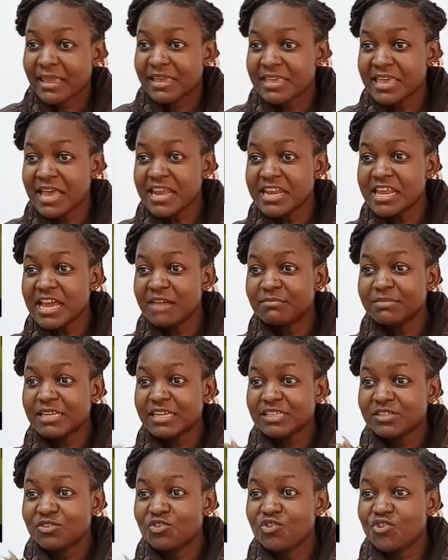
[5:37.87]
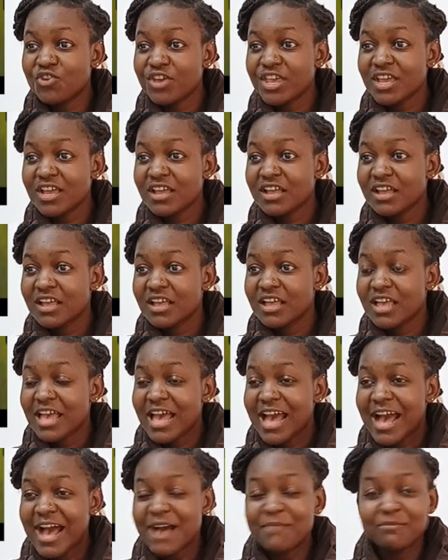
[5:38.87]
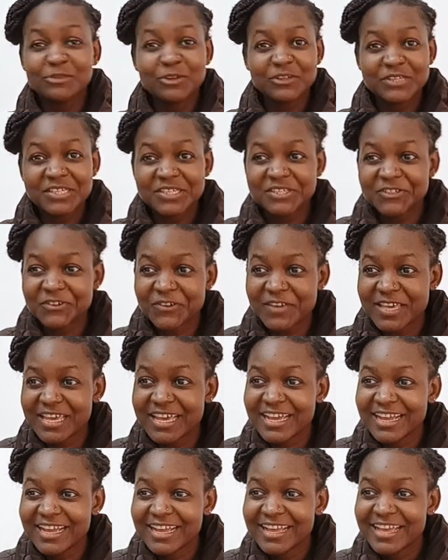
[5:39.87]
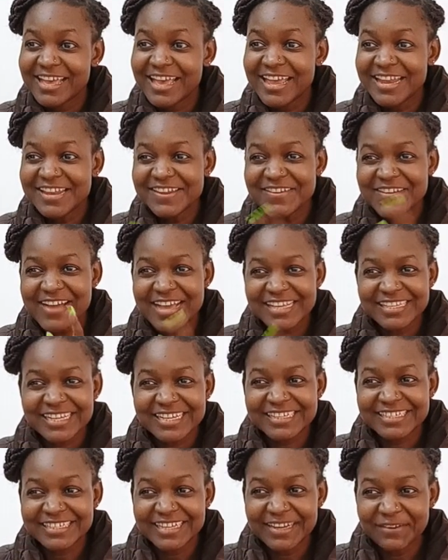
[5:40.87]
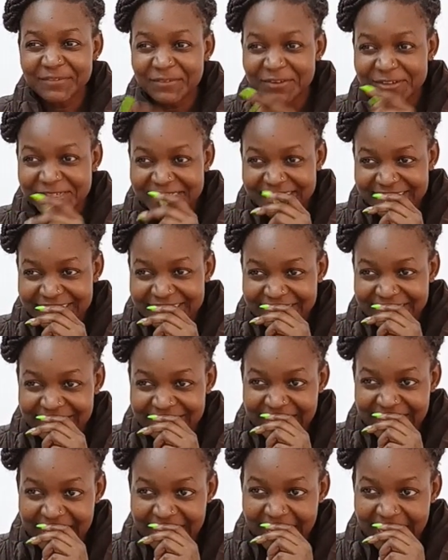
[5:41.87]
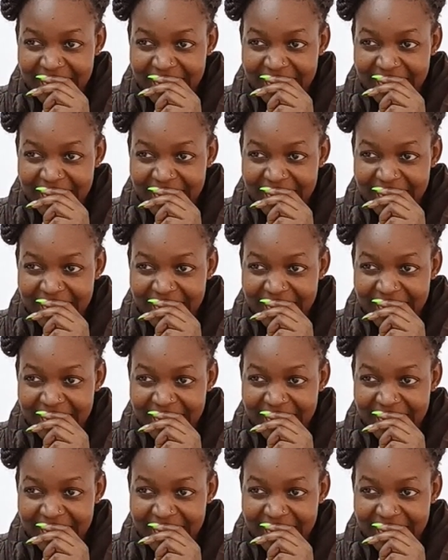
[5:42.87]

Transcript: Yani, I'm just going. I'm not talking. And you guys are still watching.